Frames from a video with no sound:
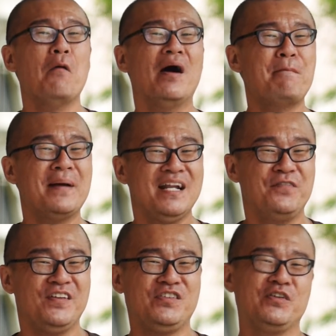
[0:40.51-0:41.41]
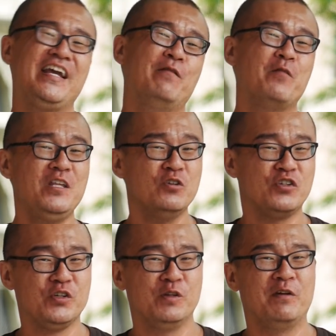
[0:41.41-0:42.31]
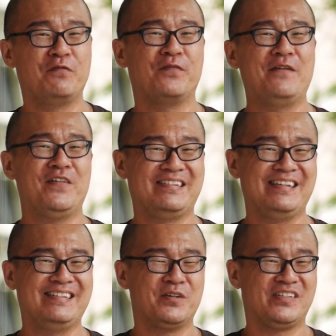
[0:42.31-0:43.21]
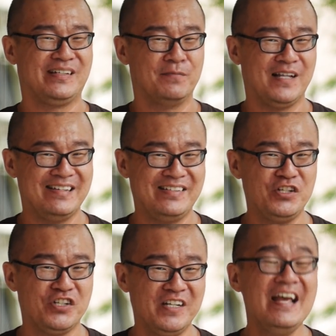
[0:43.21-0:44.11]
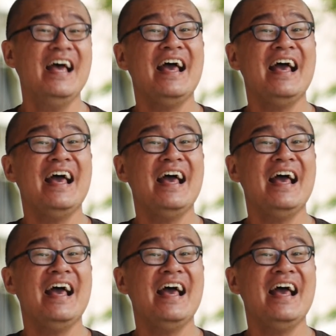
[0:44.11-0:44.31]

what benefits you get when you shoot with 5-axis image stabilization,